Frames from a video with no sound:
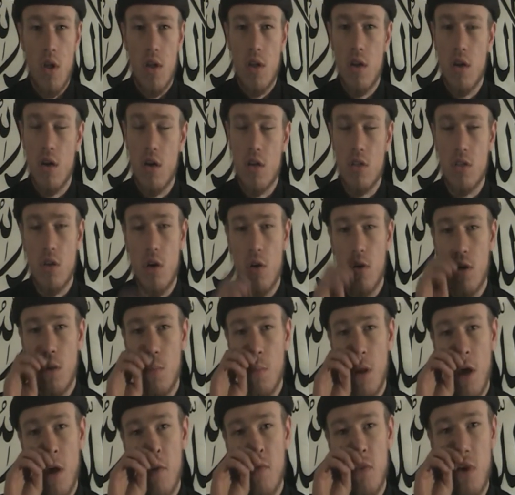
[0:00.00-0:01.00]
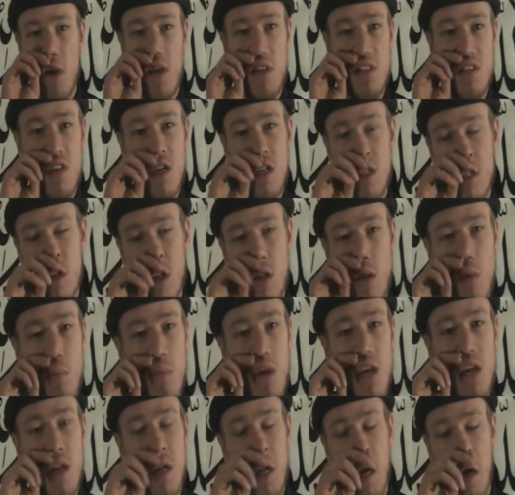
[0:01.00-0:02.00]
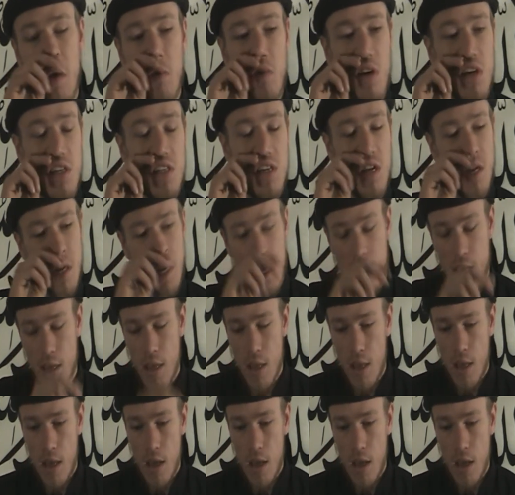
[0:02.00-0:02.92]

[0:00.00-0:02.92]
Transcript: Look at Tony Blair, for instance, on the media recently.